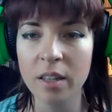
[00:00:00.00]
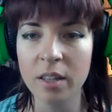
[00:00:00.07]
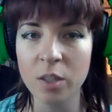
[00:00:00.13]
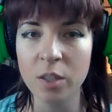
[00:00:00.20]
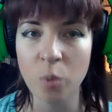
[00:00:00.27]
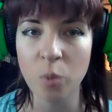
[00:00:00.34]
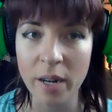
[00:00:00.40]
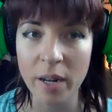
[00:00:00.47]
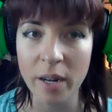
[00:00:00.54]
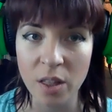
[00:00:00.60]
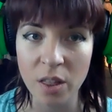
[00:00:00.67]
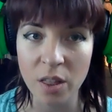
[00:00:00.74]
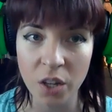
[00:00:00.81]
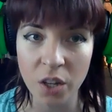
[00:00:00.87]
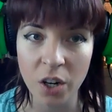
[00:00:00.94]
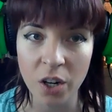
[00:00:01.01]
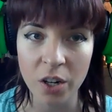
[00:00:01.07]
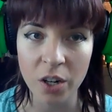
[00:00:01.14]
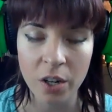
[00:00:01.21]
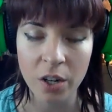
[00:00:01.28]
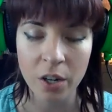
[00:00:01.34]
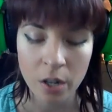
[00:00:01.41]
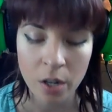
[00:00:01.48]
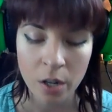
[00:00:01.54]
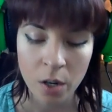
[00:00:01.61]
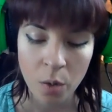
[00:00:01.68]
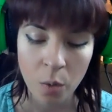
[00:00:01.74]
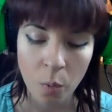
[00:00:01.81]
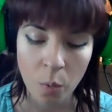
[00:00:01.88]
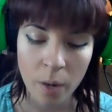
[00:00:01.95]
the 23rd,
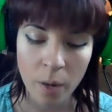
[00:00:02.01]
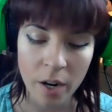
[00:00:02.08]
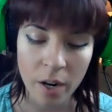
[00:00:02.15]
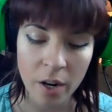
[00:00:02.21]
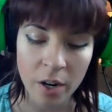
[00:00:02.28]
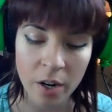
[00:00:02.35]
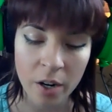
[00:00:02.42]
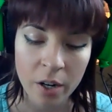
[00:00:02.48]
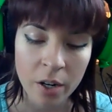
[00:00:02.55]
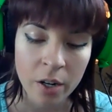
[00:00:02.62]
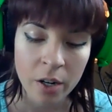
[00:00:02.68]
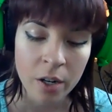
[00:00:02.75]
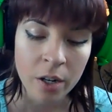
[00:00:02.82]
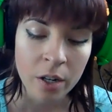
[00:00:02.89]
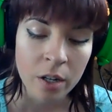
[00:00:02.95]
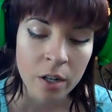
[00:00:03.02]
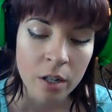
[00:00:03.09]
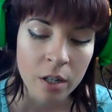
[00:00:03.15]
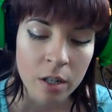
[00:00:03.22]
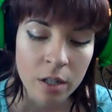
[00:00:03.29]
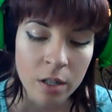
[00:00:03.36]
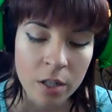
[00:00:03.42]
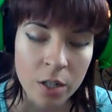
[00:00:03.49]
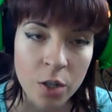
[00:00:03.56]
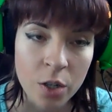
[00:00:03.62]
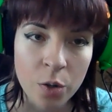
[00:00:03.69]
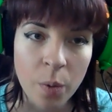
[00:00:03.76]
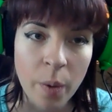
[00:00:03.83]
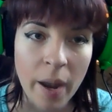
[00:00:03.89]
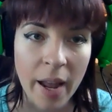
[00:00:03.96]
where
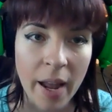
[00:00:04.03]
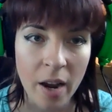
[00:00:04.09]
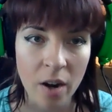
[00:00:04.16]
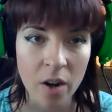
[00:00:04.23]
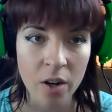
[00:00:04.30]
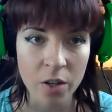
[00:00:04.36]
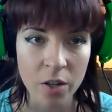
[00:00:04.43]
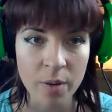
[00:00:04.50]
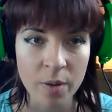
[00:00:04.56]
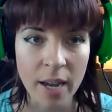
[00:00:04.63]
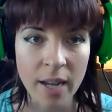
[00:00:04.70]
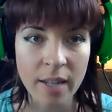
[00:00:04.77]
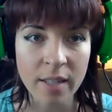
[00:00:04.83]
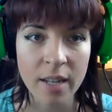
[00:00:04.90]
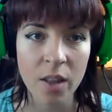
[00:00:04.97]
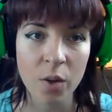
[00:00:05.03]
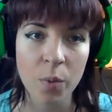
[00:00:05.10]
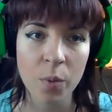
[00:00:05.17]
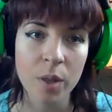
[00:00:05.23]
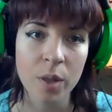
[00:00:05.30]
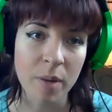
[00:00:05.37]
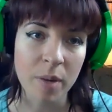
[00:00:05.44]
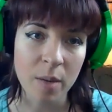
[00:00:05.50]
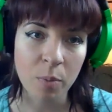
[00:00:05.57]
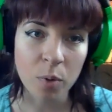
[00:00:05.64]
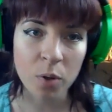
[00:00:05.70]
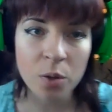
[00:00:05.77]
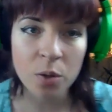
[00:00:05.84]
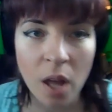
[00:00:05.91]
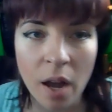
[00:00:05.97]
you get together with the people
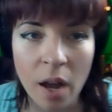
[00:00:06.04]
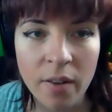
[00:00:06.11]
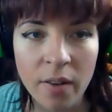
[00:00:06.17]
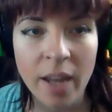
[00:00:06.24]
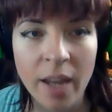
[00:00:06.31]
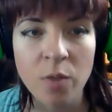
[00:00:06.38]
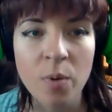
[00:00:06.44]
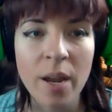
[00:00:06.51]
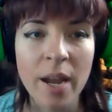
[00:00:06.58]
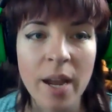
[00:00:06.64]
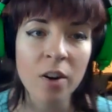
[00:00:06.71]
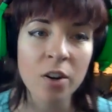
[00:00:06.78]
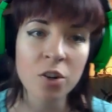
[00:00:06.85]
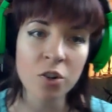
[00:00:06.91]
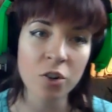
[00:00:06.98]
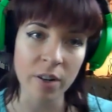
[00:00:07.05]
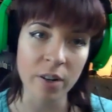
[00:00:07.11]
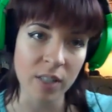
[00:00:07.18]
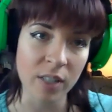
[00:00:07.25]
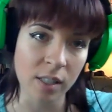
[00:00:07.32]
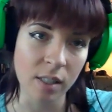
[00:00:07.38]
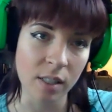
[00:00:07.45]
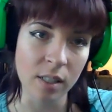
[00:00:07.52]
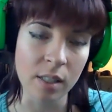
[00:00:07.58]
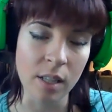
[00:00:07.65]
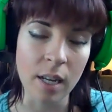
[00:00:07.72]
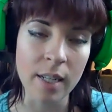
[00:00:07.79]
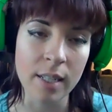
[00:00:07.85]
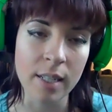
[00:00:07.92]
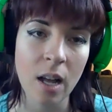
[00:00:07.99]
you love and you air your grievances
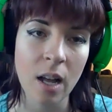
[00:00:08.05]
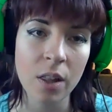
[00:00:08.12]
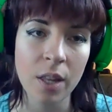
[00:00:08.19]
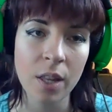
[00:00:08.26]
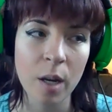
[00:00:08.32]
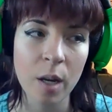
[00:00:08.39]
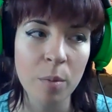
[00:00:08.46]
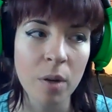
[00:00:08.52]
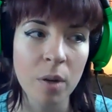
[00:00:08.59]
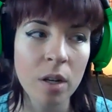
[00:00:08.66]
and tell them